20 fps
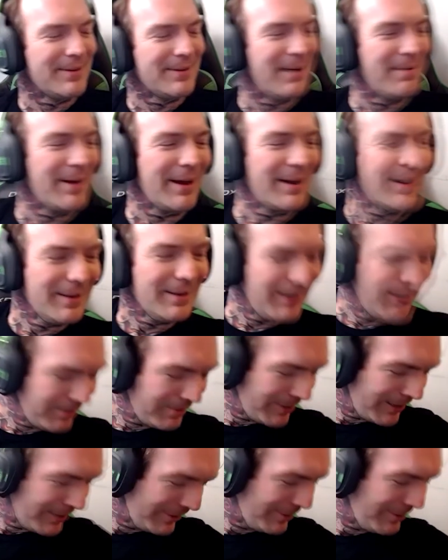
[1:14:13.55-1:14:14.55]
I'm like
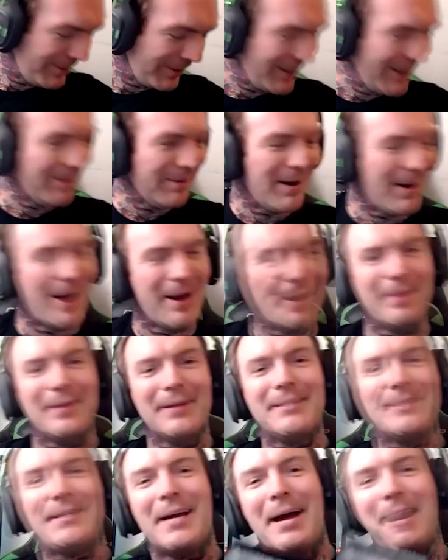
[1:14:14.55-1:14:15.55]
literally looking around at the
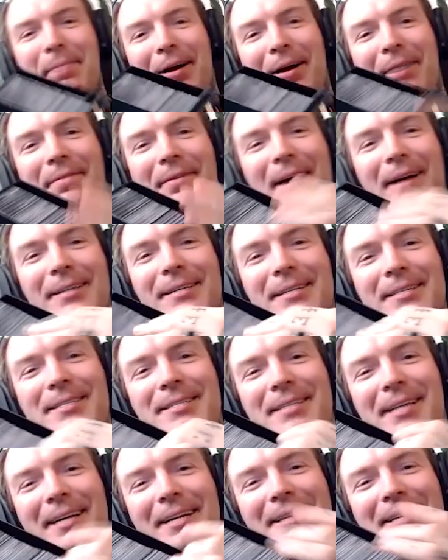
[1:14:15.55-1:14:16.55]
shame. Like, I've got
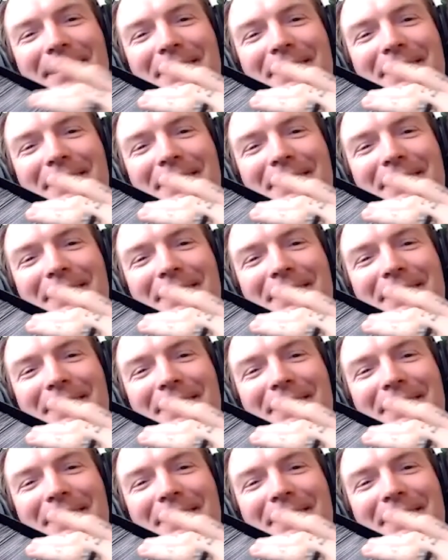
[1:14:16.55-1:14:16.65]
just like these